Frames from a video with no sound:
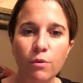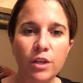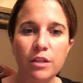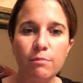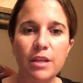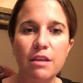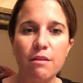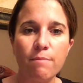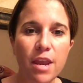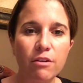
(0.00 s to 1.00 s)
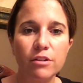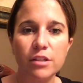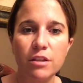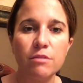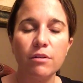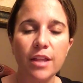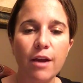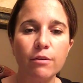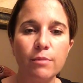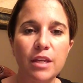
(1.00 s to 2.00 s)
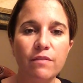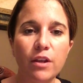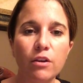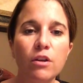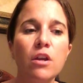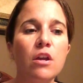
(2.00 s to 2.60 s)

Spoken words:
want it to be the parents that you allow to be in there.